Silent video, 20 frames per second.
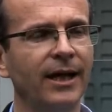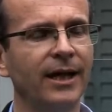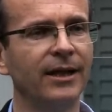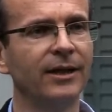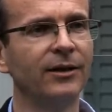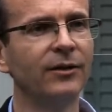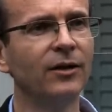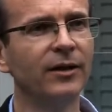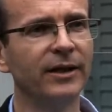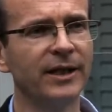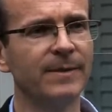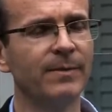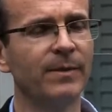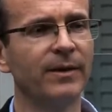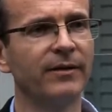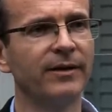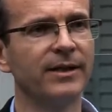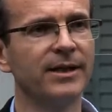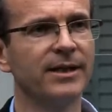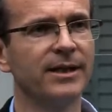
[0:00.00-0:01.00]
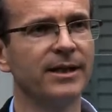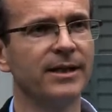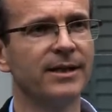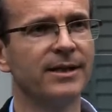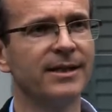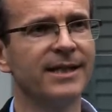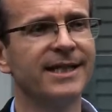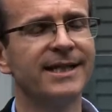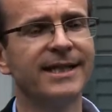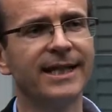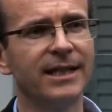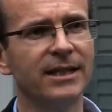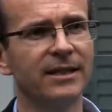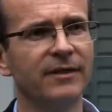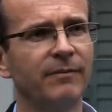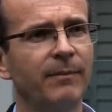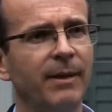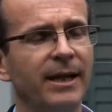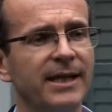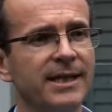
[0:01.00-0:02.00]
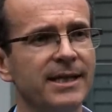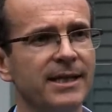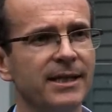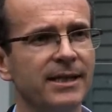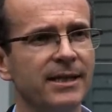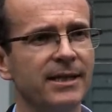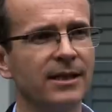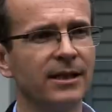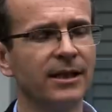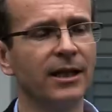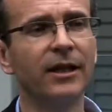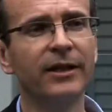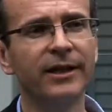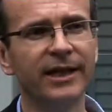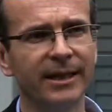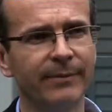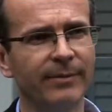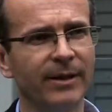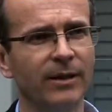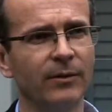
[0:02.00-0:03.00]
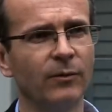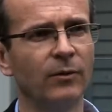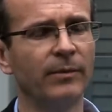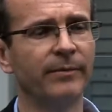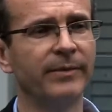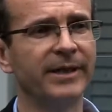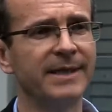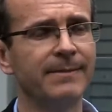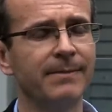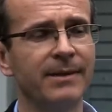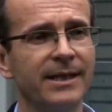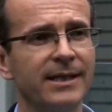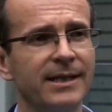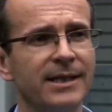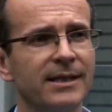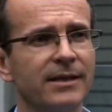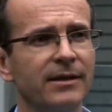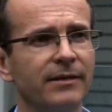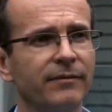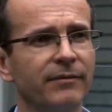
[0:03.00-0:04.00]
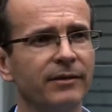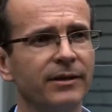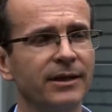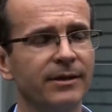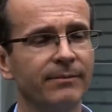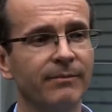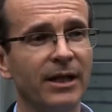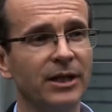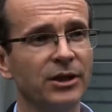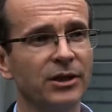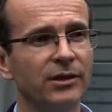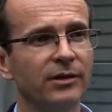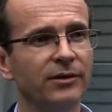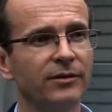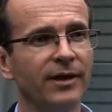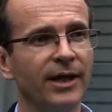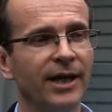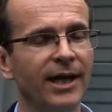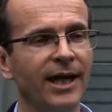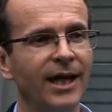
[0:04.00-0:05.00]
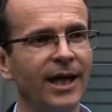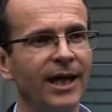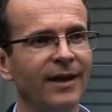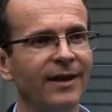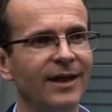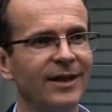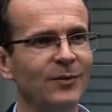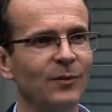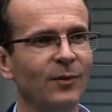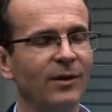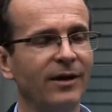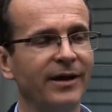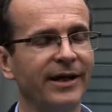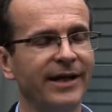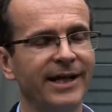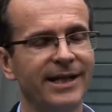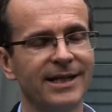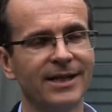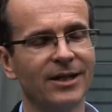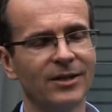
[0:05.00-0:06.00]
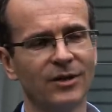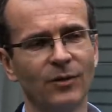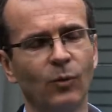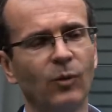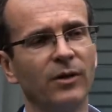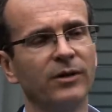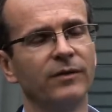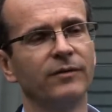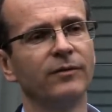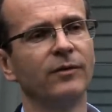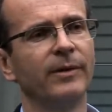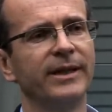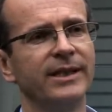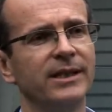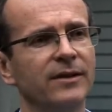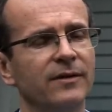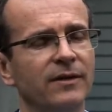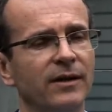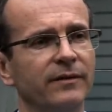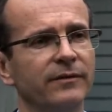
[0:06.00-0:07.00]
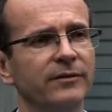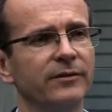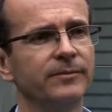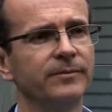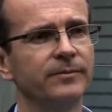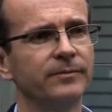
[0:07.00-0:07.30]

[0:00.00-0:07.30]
local experiences, distinctive places, learning about what makes places different and magical. That's why it's such a wonderful way to travel.